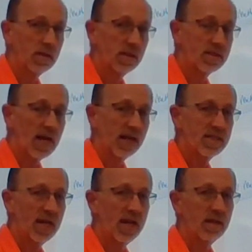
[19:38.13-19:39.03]
Its
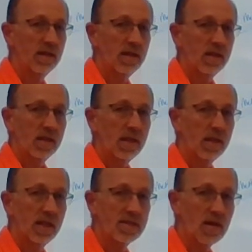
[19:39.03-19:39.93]
octet
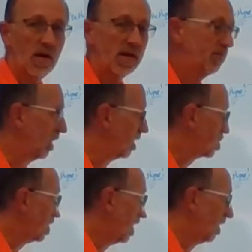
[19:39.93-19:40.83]
has already been
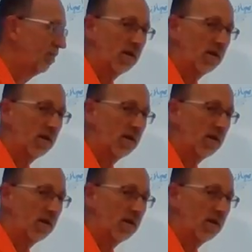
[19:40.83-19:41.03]
achieved